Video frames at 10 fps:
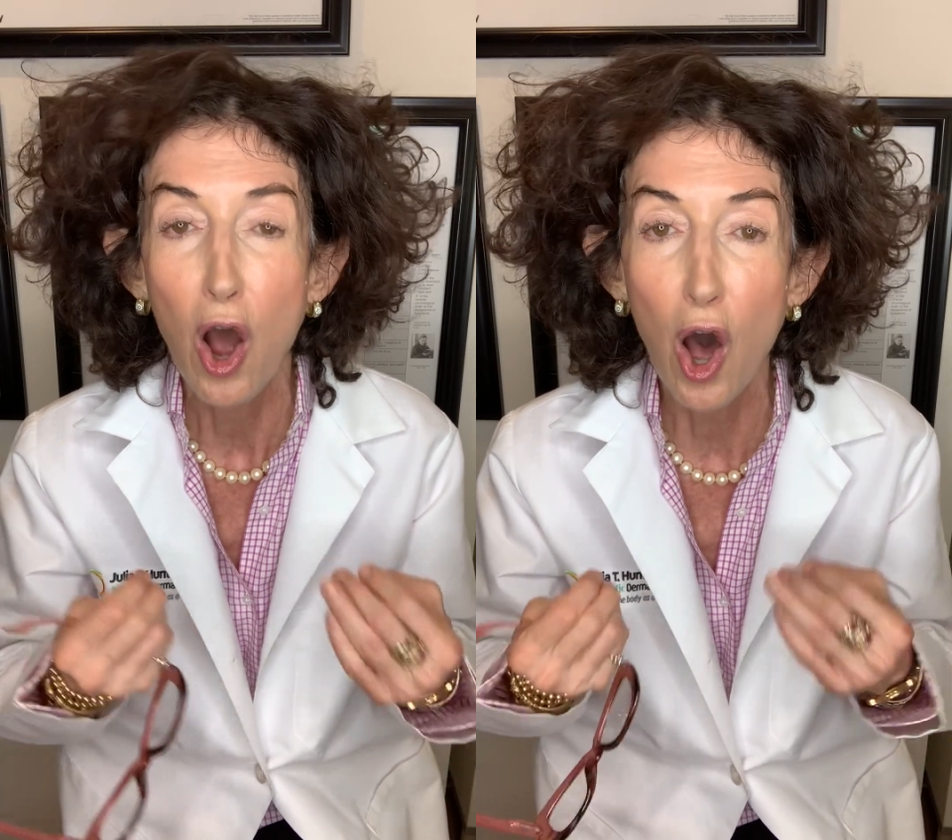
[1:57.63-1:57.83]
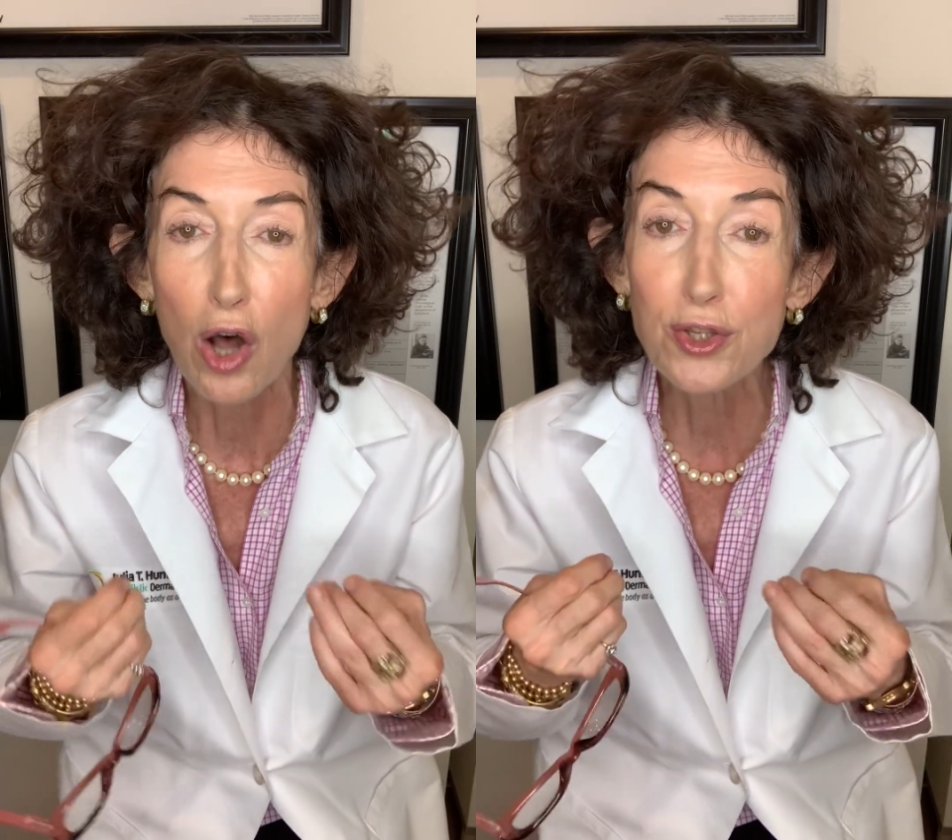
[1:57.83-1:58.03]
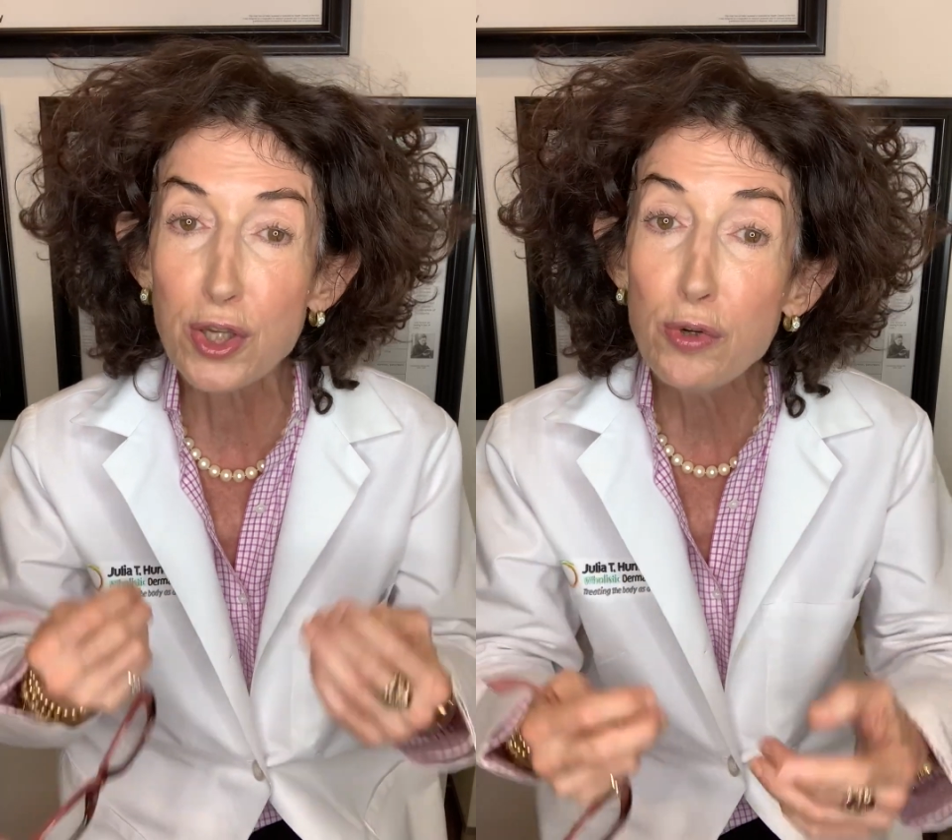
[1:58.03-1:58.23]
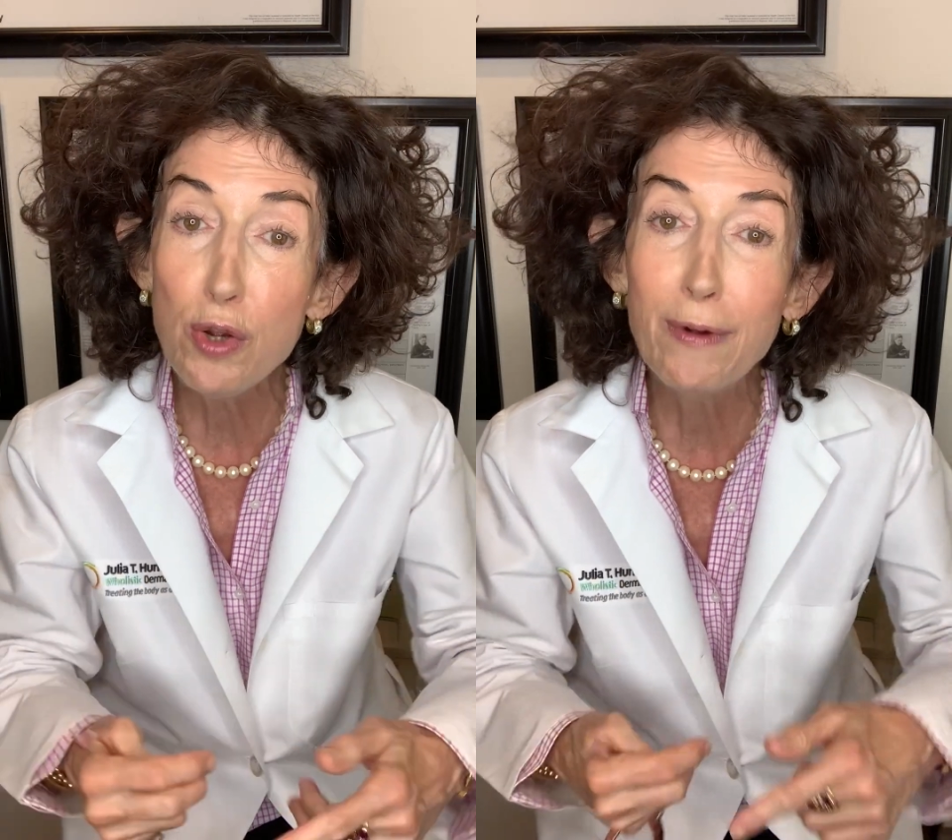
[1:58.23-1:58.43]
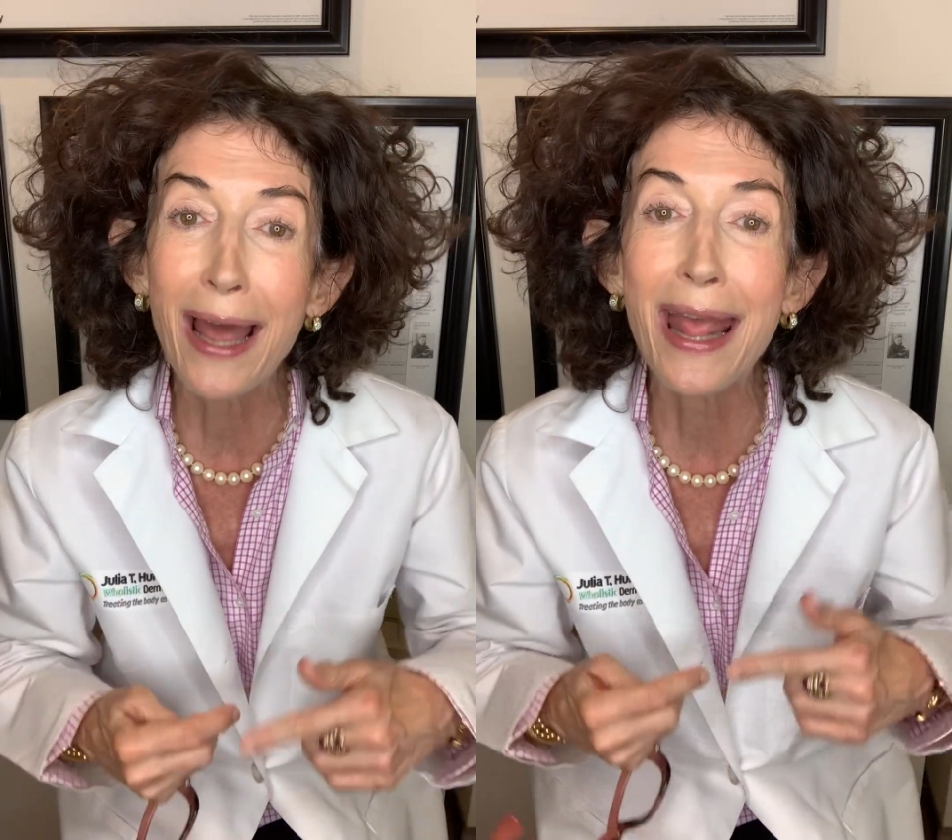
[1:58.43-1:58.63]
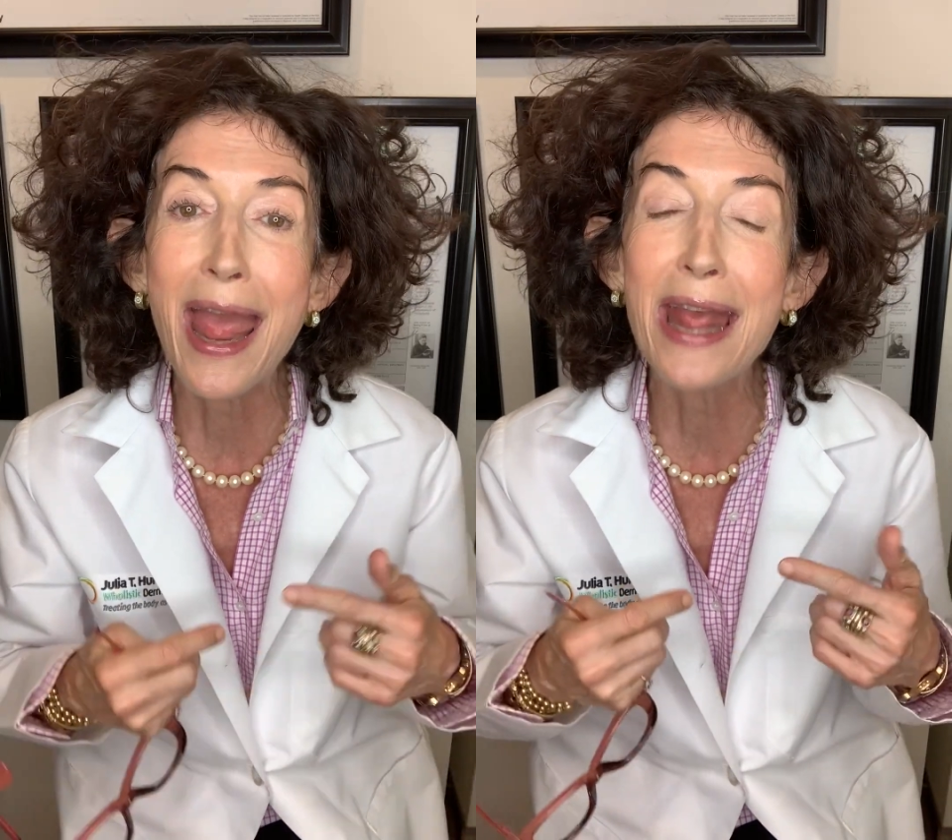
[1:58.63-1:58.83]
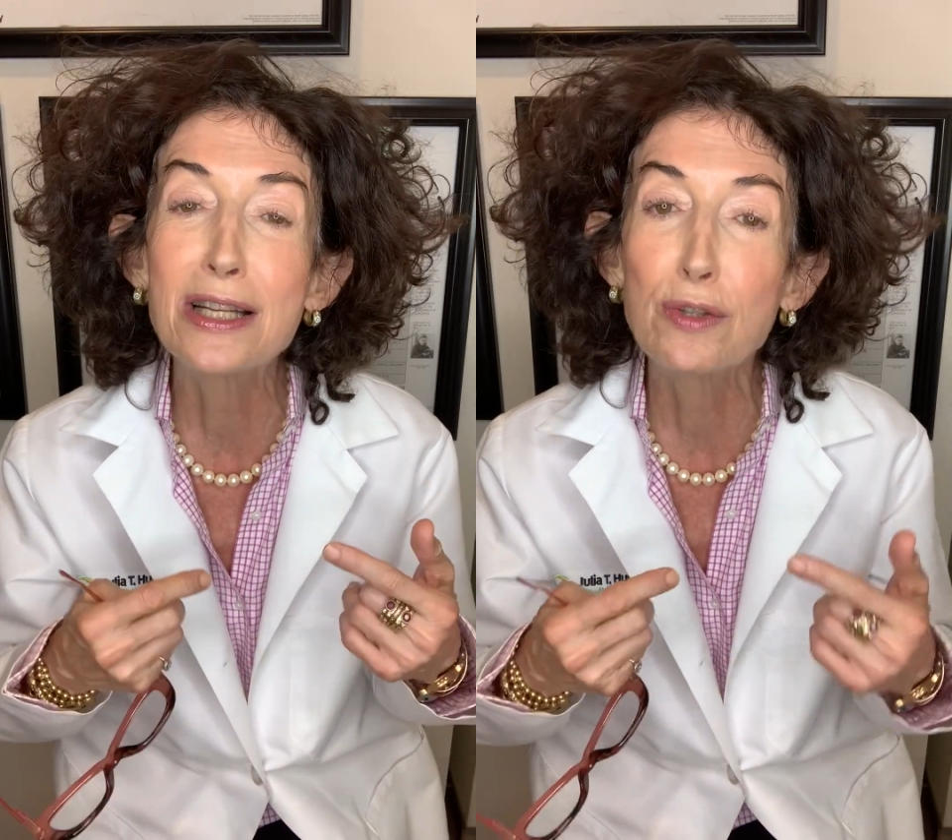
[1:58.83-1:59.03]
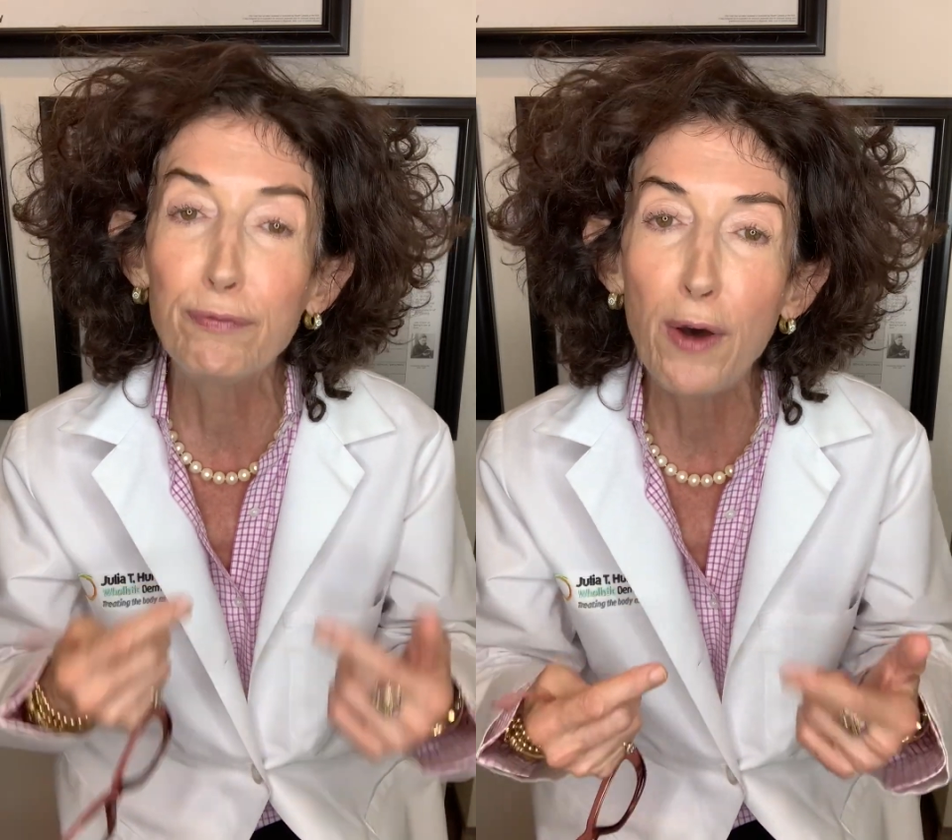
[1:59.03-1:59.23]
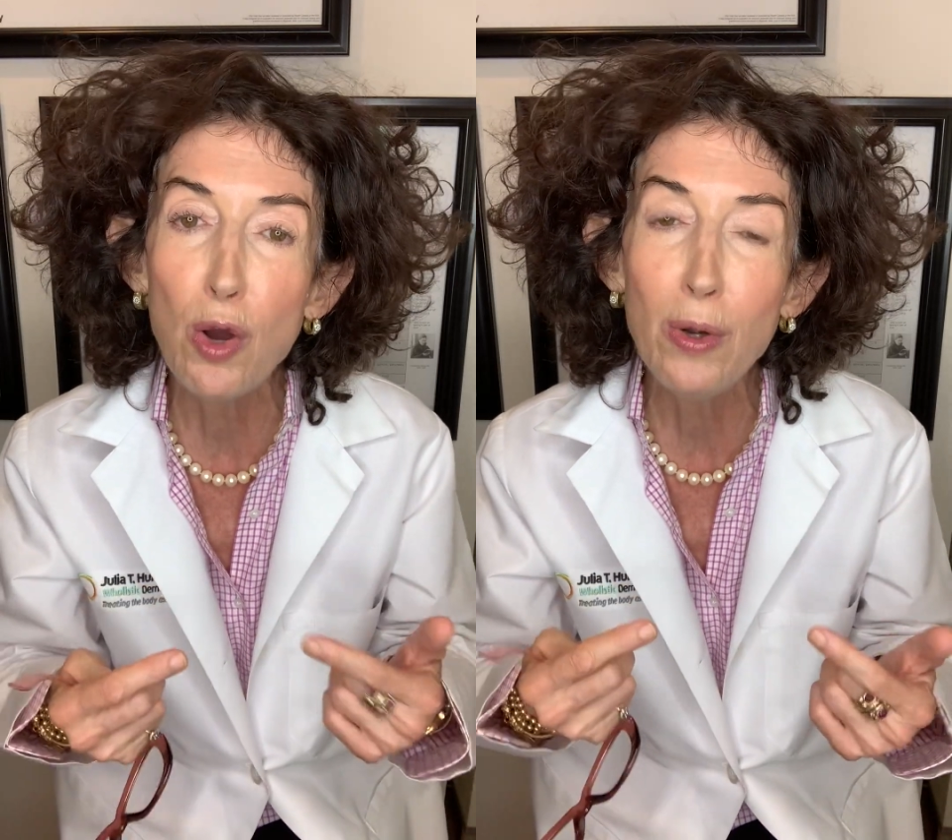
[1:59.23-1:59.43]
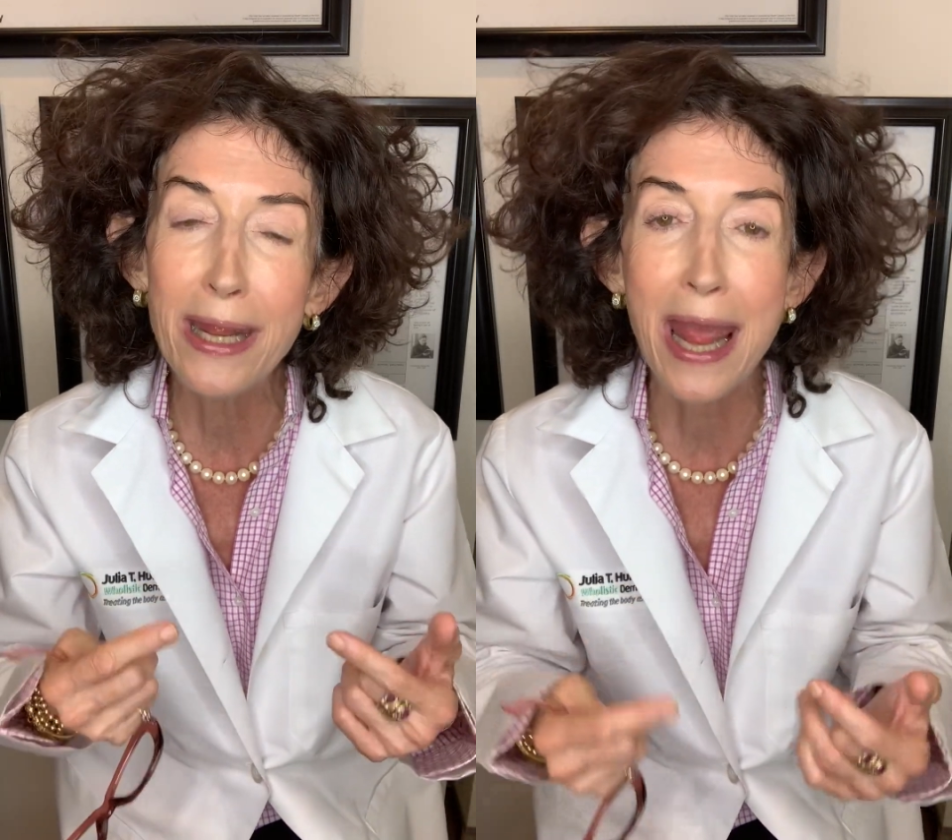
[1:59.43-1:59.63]
Also, you've got to
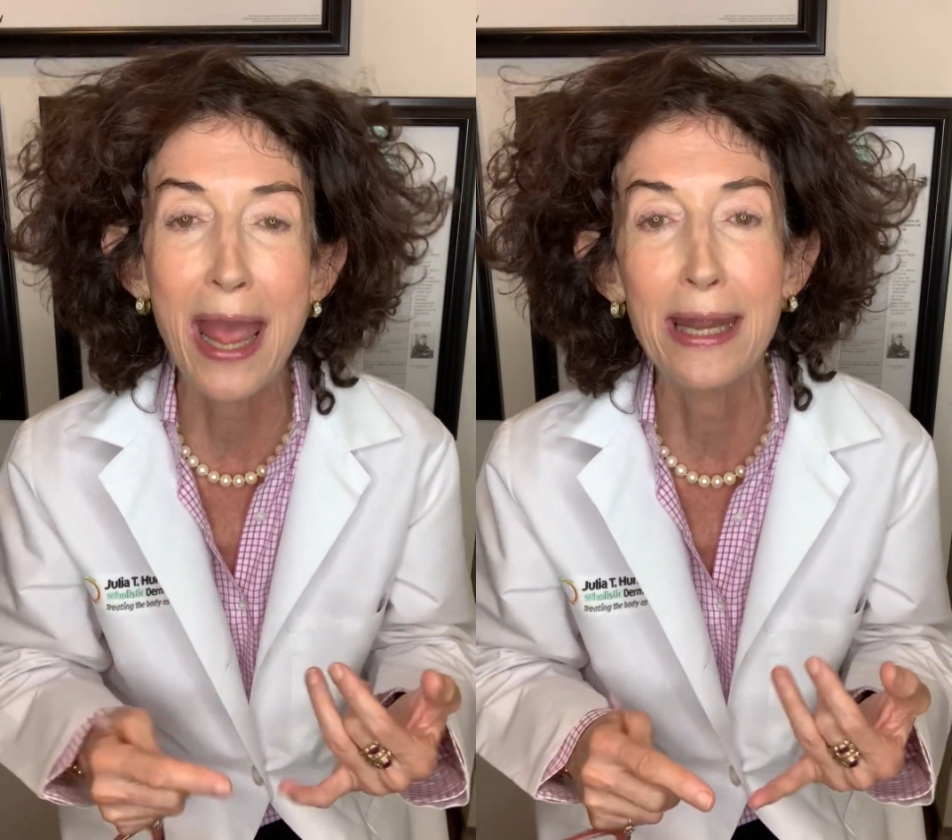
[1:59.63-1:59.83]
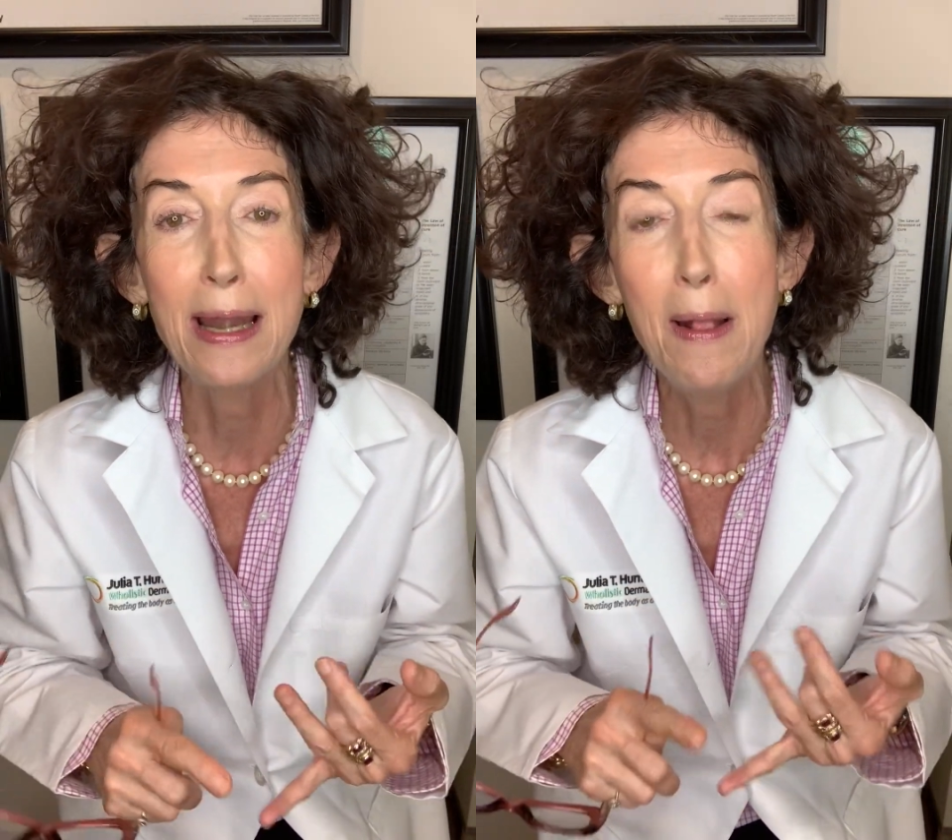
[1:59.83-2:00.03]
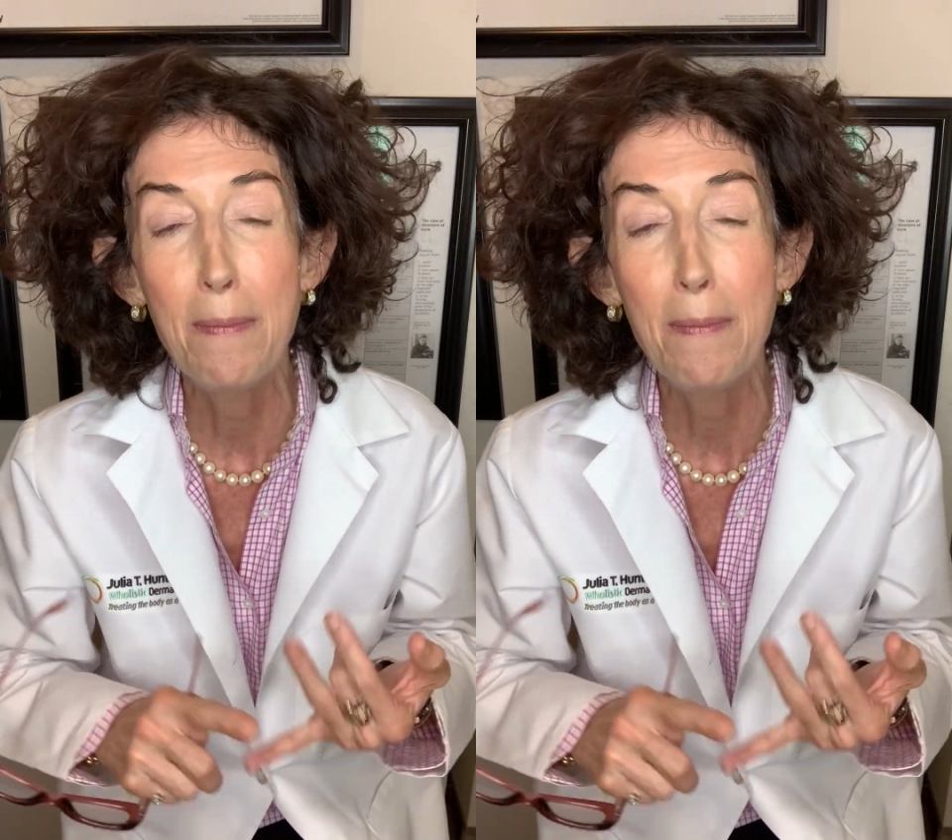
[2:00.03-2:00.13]
exfoliate.